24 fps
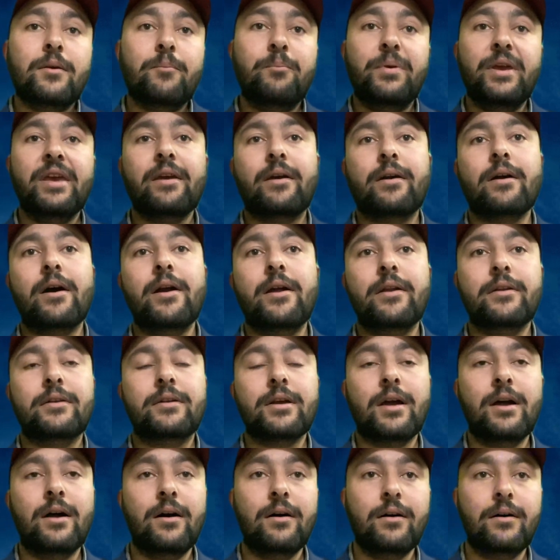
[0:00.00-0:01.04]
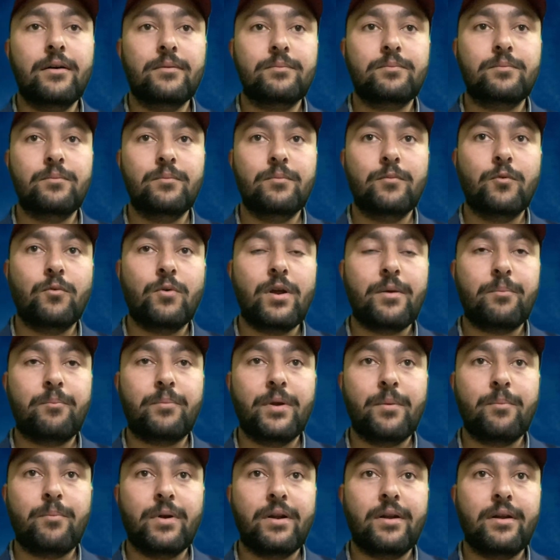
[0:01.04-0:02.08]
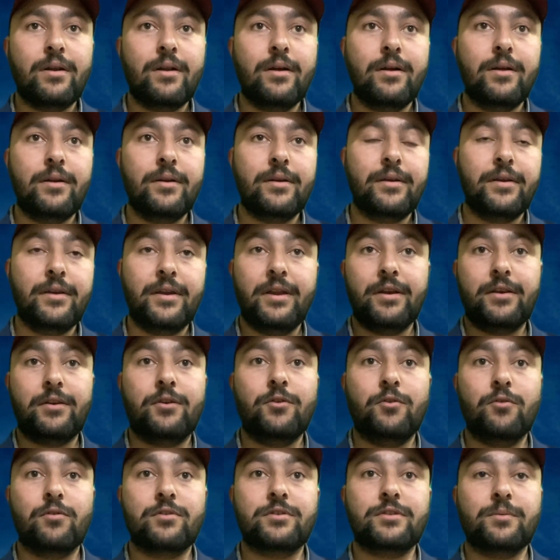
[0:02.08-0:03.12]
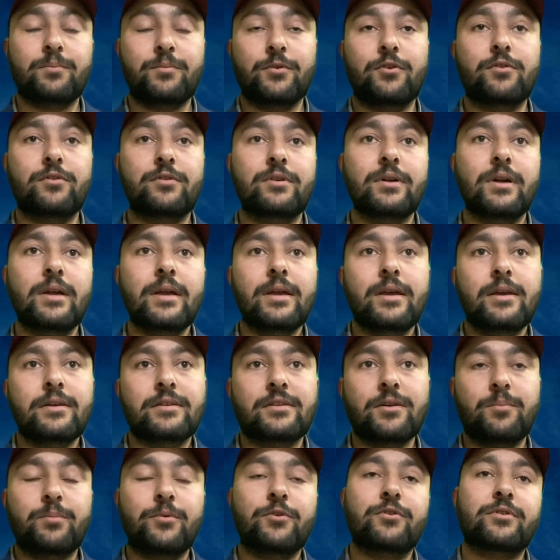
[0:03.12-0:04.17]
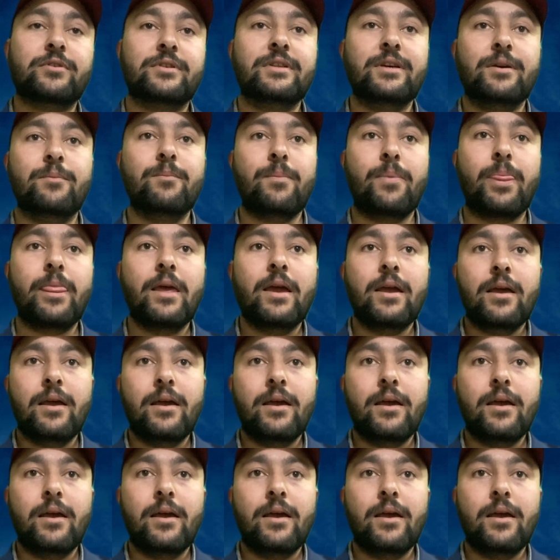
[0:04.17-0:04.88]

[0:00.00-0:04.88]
Be kind when people need your support them.